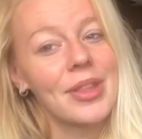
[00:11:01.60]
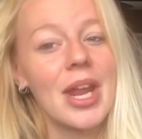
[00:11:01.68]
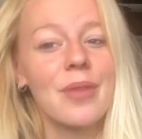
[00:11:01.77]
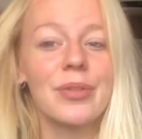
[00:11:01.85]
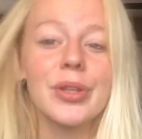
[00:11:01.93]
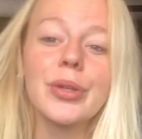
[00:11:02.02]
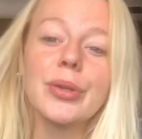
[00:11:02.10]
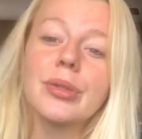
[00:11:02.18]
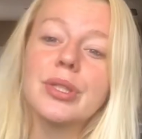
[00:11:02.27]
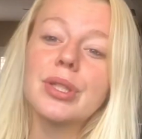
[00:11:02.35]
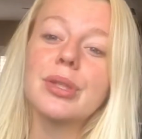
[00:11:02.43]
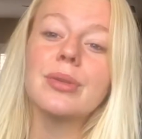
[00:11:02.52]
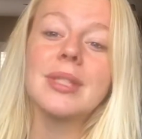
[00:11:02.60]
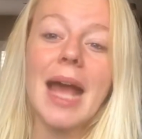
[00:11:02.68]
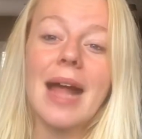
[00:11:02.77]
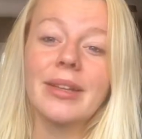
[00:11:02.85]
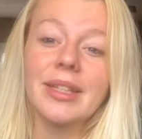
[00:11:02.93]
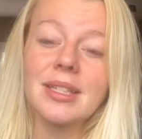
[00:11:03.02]
then I flew to
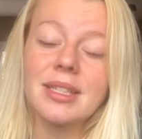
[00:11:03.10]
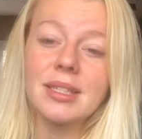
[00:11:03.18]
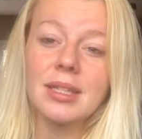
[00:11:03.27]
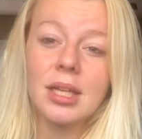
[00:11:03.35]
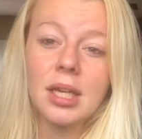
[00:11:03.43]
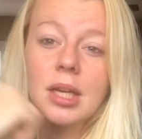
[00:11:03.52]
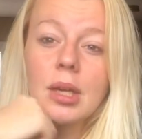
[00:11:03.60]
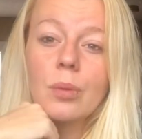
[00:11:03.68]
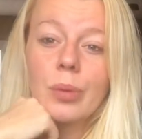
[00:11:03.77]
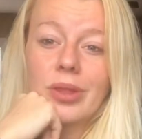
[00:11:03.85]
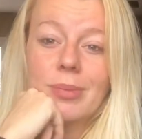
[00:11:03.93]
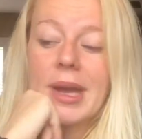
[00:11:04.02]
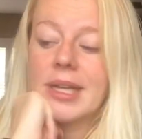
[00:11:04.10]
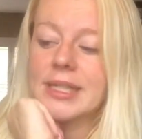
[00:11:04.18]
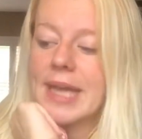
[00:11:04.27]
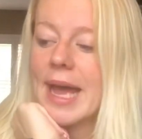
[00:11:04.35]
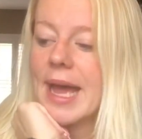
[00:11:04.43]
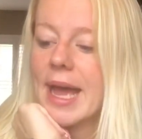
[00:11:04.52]
Dallas with my
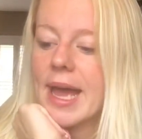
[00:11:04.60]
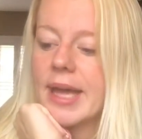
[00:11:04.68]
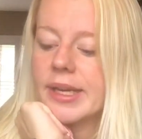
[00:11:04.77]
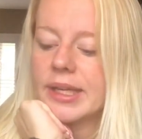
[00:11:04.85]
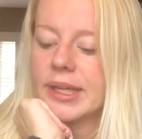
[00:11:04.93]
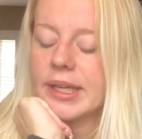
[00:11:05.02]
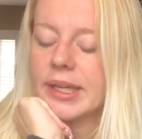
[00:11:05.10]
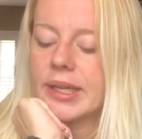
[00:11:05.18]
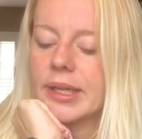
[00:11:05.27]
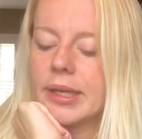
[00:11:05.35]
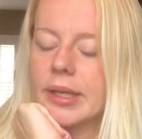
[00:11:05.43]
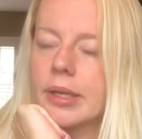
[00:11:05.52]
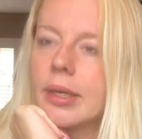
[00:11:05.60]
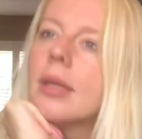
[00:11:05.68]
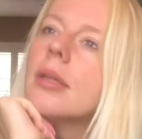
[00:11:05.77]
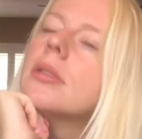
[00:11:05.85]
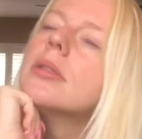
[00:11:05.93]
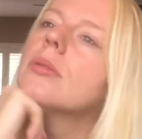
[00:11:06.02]
dad in,
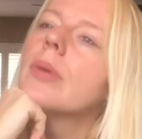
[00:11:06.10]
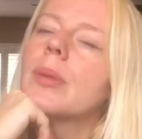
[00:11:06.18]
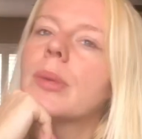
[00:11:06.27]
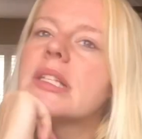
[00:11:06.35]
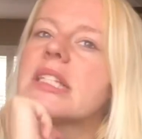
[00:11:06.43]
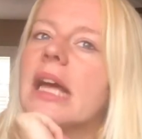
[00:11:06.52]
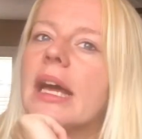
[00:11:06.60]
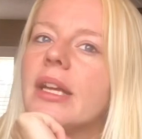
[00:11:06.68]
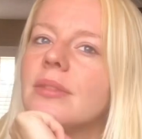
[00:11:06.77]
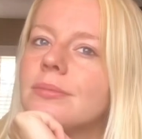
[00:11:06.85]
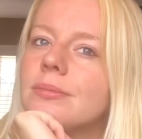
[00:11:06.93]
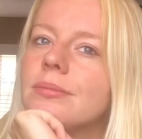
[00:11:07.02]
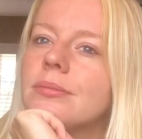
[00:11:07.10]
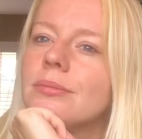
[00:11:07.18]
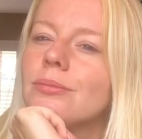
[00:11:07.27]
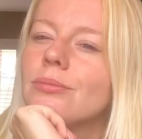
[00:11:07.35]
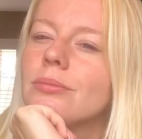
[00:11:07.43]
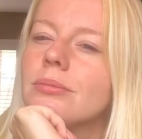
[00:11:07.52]
when was that?
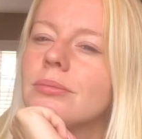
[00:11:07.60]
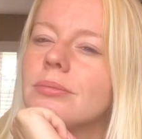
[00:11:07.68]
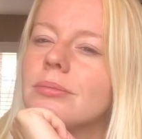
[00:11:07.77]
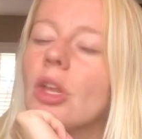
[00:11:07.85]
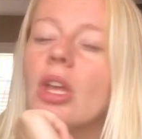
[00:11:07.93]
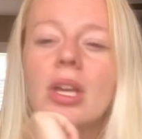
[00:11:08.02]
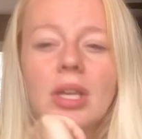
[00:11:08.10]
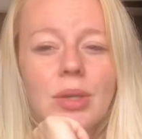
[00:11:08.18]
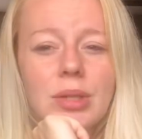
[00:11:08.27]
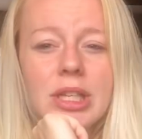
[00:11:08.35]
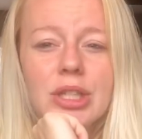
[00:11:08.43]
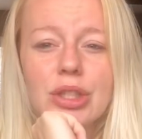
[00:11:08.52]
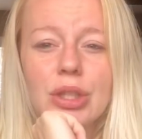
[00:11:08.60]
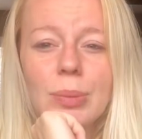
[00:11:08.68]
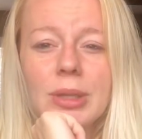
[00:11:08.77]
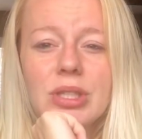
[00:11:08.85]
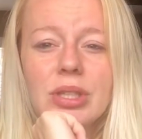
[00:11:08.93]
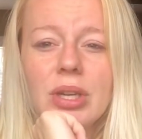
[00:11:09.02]
It was like 3
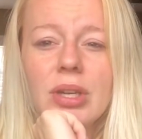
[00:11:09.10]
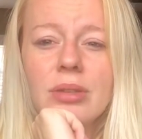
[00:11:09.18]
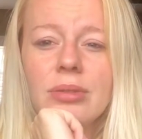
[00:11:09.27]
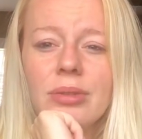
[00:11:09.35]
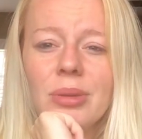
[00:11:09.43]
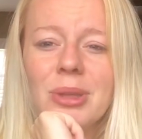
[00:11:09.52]
months ago.